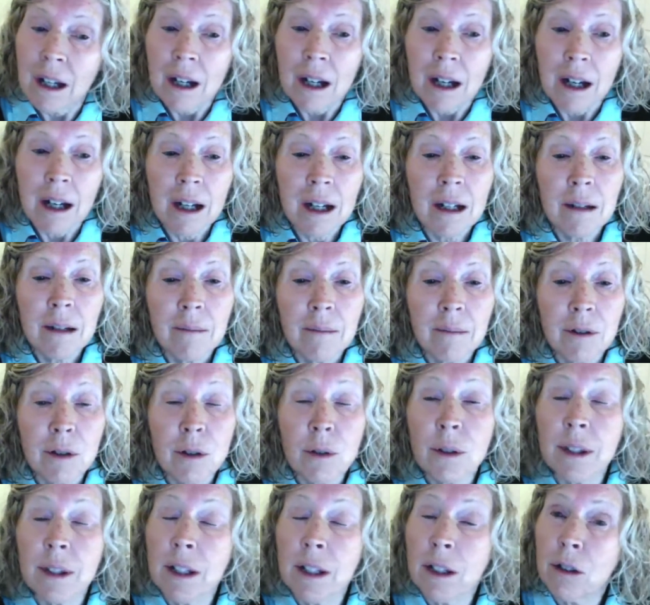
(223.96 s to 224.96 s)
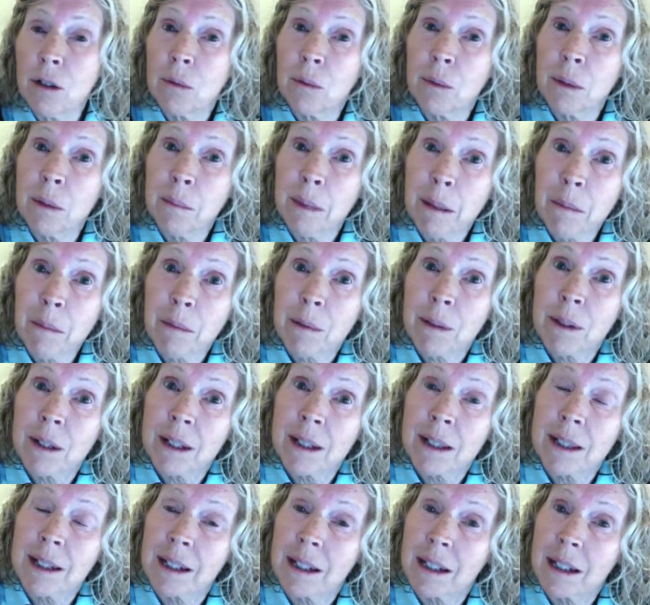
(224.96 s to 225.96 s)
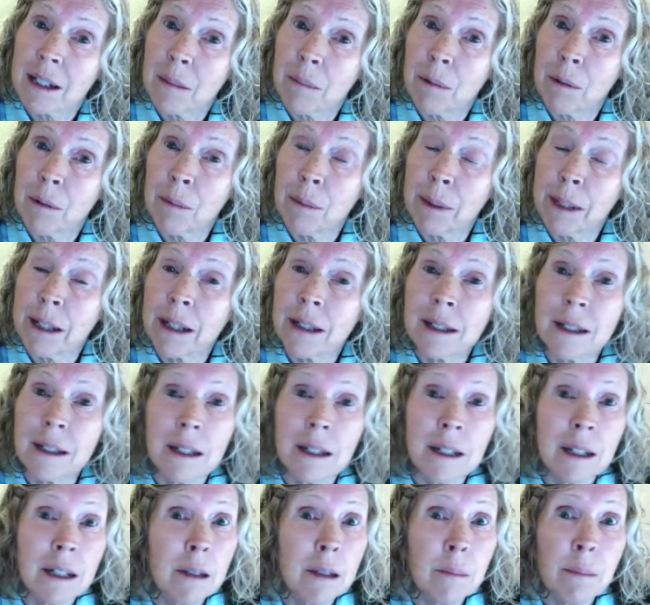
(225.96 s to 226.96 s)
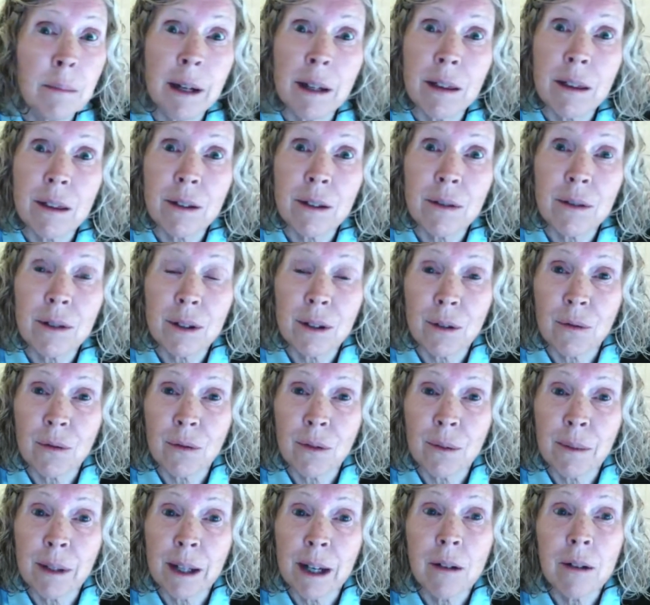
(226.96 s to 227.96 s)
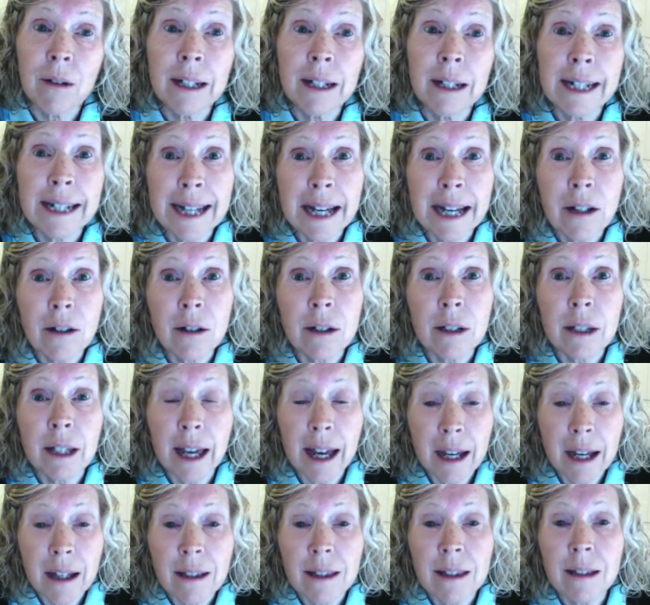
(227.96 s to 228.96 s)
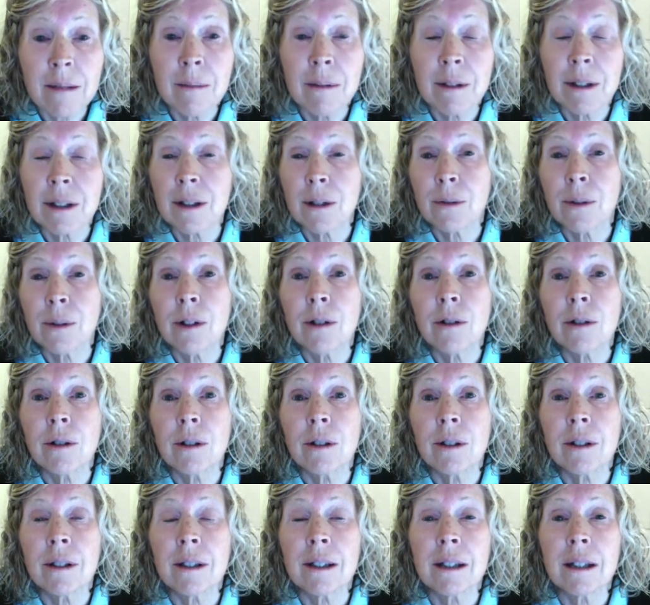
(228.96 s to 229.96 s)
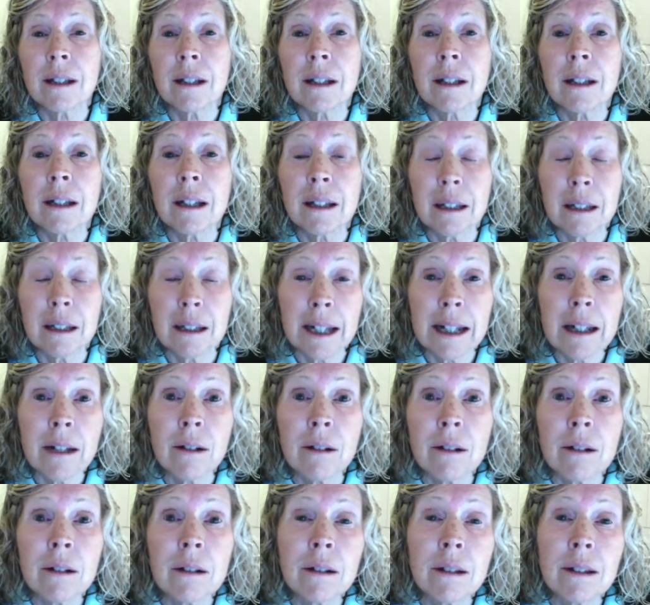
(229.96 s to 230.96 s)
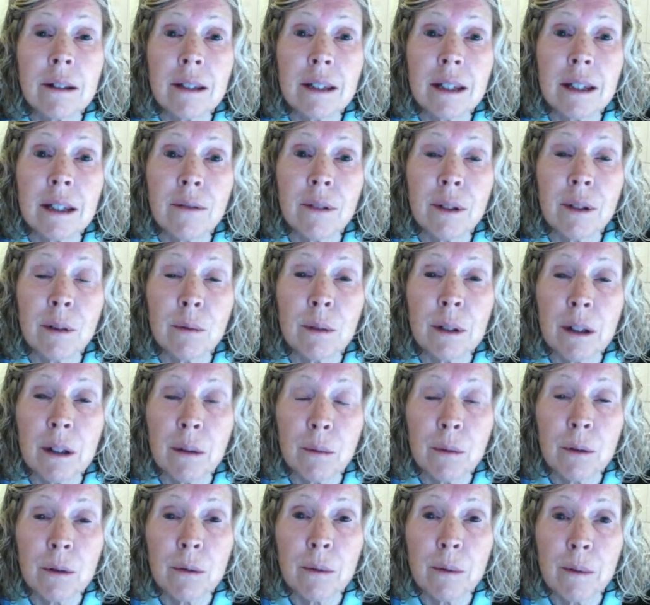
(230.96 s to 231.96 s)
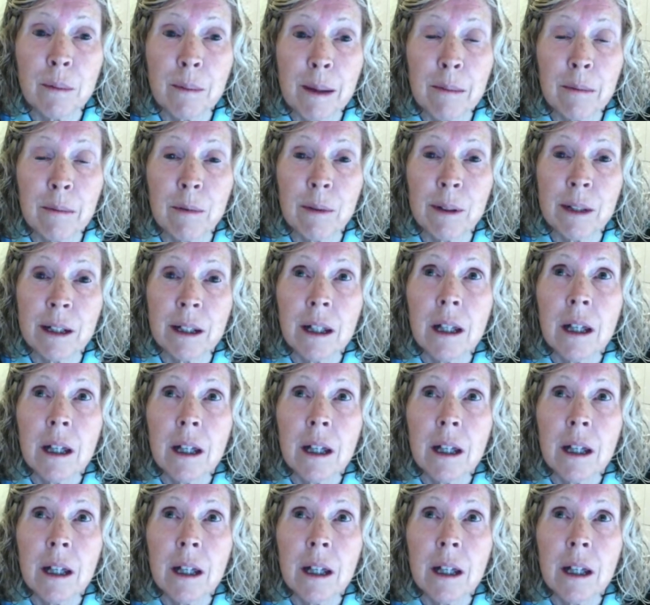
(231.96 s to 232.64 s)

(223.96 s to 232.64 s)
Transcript: Do you think you'll remember this in a couple of weeks and in a month or so from now? And I'd actually ask them these questions later to see if they really were remembering.